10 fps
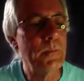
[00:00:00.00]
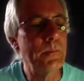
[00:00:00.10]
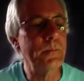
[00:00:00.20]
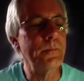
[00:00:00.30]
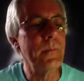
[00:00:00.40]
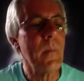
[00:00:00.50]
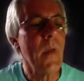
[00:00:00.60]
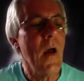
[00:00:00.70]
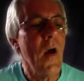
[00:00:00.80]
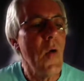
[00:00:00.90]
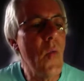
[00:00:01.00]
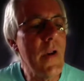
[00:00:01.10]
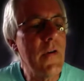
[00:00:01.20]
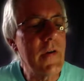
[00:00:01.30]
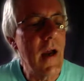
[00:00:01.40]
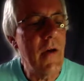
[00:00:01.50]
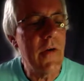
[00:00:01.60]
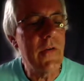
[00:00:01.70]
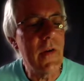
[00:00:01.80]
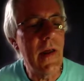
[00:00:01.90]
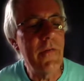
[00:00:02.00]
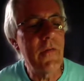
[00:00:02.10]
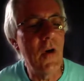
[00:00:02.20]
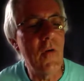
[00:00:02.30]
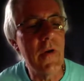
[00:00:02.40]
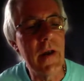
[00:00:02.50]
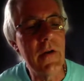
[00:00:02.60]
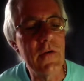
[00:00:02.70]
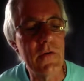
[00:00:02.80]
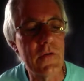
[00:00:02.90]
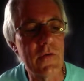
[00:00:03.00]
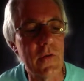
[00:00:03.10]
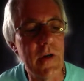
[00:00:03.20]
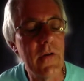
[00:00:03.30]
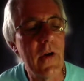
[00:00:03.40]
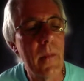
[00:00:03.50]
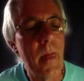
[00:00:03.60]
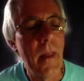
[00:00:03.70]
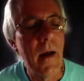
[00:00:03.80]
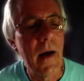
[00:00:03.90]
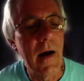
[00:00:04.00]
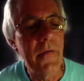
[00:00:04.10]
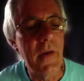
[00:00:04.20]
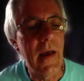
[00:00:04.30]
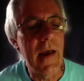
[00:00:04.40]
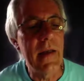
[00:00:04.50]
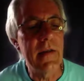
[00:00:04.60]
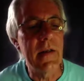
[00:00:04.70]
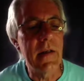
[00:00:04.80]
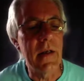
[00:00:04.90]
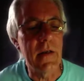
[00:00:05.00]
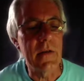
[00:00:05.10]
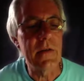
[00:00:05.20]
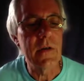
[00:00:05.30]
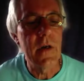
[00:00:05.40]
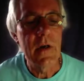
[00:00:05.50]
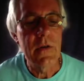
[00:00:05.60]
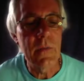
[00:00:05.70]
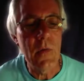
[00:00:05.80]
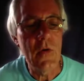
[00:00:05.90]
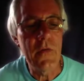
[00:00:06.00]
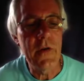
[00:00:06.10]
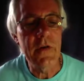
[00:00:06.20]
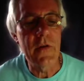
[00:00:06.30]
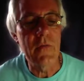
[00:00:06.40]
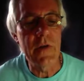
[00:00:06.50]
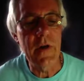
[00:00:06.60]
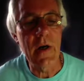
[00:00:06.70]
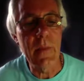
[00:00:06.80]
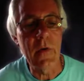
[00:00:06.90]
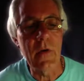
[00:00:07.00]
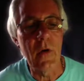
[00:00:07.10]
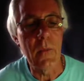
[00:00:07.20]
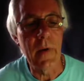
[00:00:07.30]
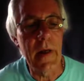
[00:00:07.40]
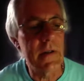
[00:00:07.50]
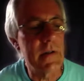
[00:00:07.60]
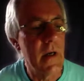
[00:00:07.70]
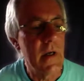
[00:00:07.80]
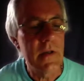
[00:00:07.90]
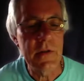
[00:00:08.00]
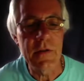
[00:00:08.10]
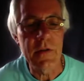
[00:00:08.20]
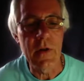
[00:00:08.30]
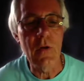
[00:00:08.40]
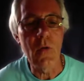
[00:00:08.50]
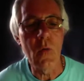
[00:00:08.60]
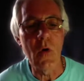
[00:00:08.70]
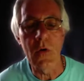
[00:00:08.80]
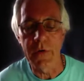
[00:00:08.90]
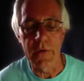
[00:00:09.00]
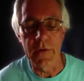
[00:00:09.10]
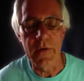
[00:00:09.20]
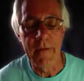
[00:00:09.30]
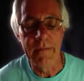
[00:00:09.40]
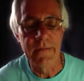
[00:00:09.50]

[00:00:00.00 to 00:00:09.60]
Mm. Which character left Coronation Street after 80 years to move into the retirement complex Still Waters?